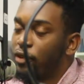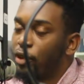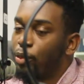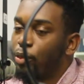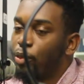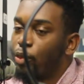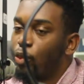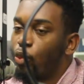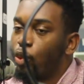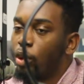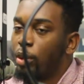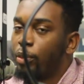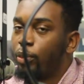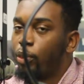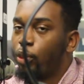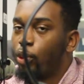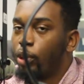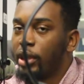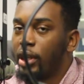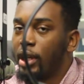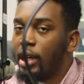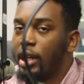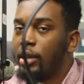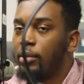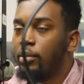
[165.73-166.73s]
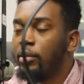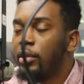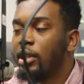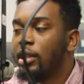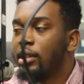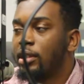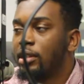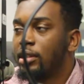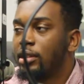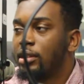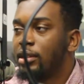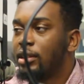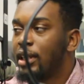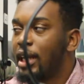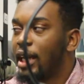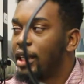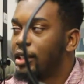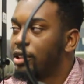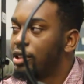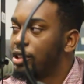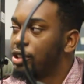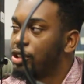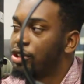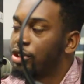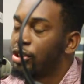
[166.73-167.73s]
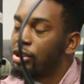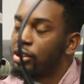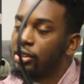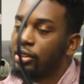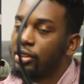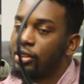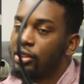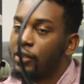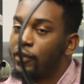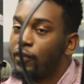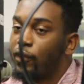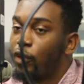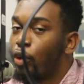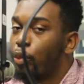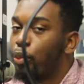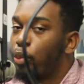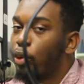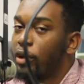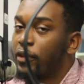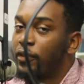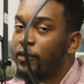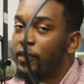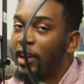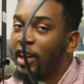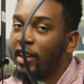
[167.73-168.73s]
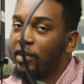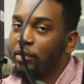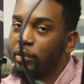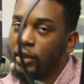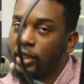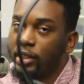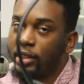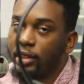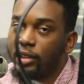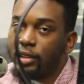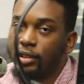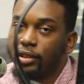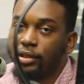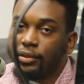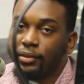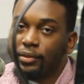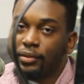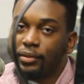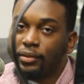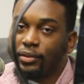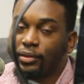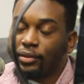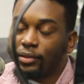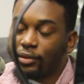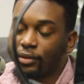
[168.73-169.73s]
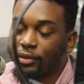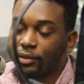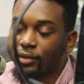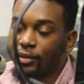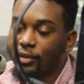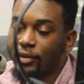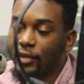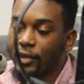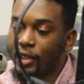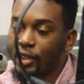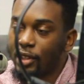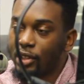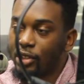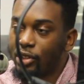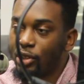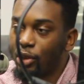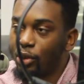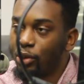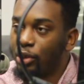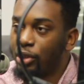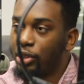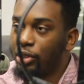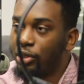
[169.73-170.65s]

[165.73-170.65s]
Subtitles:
from 1.8 million that just turned to 4.5 million. All right. So you